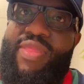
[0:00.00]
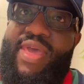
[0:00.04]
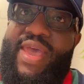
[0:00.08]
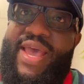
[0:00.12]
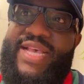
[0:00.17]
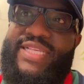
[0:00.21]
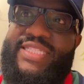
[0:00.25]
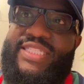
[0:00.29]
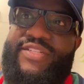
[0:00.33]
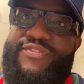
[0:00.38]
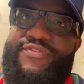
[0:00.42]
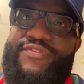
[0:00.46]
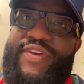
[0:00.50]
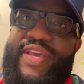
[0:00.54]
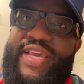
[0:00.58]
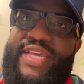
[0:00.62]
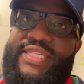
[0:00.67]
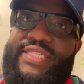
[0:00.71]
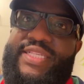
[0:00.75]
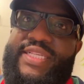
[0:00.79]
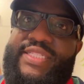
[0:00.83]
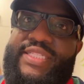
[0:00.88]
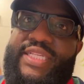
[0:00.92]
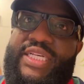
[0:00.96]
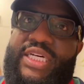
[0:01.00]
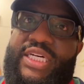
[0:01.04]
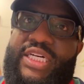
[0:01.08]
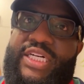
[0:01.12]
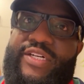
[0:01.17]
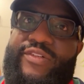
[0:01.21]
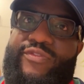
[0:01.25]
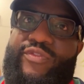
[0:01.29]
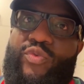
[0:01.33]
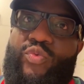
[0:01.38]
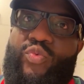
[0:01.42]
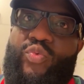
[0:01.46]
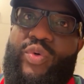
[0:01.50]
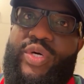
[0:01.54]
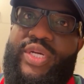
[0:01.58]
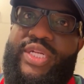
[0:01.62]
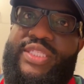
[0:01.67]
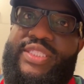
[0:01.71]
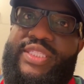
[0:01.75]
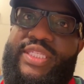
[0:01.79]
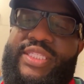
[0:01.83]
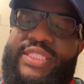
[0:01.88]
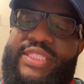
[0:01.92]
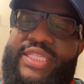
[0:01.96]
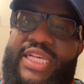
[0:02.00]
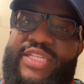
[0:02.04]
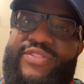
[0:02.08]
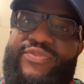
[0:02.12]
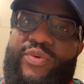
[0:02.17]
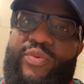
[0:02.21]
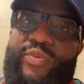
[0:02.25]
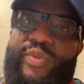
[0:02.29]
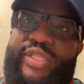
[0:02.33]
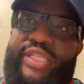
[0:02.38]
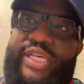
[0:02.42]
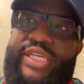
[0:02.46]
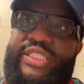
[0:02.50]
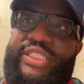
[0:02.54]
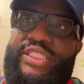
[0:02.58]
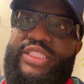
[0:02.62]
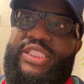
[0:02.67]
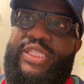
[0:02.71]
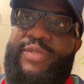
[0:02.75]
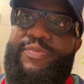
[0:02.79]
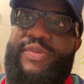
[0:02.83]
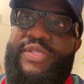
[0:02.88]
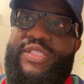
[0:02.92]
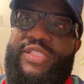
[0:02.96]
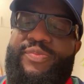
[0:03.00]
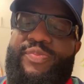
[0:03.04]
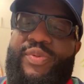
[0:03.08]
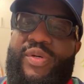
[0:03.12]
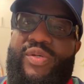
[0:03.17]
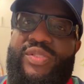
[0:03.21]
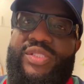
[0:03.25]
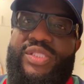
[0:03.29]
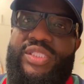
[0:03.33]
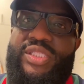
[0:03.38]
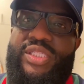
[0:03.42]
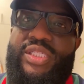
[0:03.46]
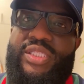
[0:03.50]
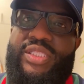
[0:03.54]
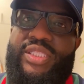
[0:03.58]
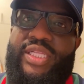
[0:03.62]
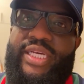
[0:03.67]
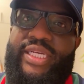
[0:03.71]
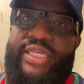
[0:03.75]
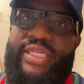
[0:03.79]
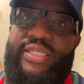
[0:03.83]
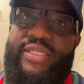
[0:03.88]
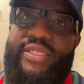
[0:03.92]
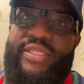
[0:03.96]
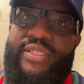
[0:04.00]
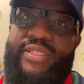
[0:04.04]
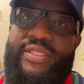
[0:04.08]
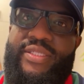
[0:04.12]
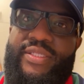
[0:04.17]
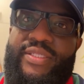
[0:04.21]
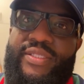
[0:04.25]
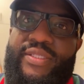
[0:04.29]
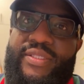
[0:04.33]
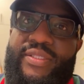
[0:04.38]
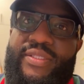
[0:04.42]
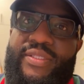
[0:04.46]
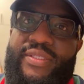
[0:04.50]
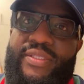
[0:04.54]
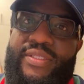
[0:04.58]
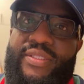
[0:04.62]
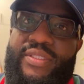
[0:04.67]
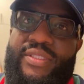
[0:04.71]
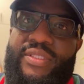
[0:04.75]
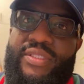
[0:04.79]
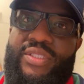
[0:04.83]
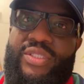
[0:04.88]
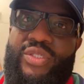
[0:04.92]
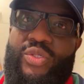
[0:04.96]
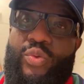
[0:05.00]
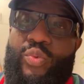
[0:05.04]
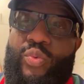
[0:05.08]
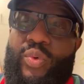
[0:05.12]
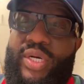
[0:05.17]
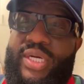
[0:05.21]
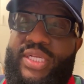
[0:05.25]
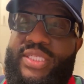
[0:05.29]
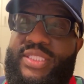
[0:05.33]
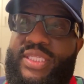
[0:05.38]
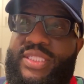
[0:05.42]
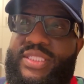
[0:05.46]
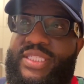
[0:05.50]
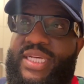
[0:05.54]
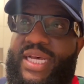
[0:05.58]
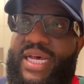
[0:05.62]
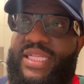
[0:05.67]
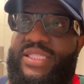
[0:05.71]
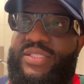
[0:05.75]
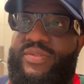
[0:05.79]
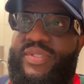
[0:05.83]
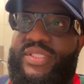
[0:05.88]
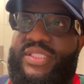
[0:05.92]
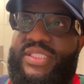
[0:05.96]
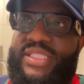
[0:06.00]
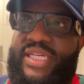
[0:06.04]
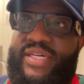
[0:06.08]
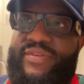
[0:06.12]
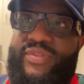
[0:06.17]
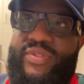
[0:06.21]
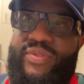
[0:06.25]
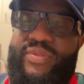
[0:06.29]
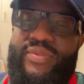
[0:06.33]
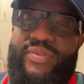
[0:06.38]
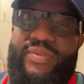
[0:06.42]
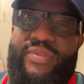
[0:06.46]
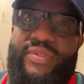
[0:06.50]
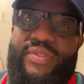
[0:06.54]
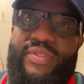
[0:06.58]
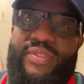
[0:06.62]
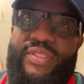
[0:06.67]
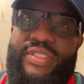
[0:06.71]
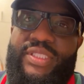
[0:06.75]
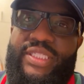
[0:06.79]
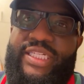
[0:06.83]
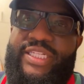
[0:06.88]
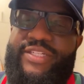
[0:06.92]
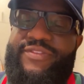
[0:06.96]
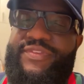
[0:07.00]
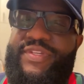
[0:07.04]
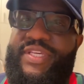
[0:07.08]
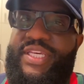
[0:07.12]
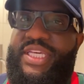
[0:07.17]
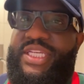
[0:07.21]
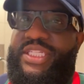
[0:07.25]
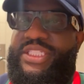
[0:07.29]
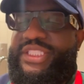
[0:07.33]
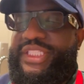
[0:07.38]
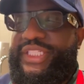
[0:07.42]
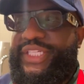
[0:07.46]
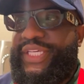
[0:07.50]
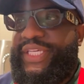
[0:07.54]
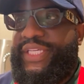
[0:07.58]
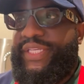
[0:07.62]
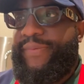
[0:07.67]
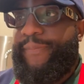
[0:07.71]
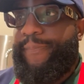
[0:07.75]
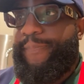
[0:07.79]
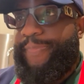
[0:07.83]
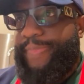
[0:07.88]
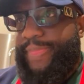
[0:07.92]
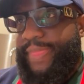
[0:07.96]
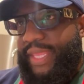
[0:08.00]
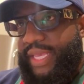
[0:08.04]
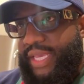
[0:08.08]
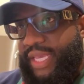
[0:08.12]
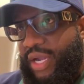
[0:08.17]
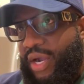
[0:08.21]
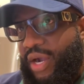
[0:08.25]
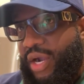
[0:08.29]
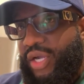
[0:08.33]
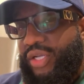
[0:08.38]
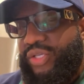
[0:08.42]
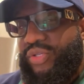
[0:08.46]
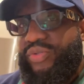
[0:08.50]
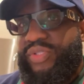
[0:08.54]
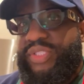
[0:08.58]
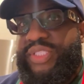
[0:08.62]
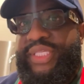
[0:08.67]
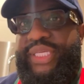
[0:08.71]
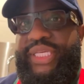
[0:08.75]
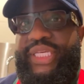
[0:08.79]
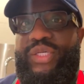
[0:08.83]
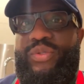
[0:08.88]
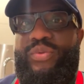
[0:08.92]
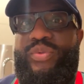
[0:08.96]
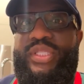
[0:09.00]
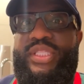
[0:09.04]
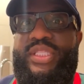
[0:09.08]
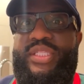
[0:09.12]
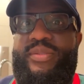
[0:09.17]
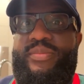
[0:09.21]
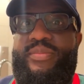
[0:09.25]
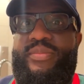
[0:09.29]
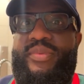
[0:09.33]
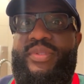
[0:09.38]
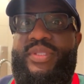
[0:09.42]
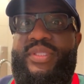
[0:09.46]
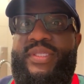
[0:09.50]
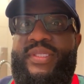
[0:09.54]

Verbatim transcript: as the faces of what a successful relationship is supposed to look like? What is the tolerance level? If he cheat, are you staying with him?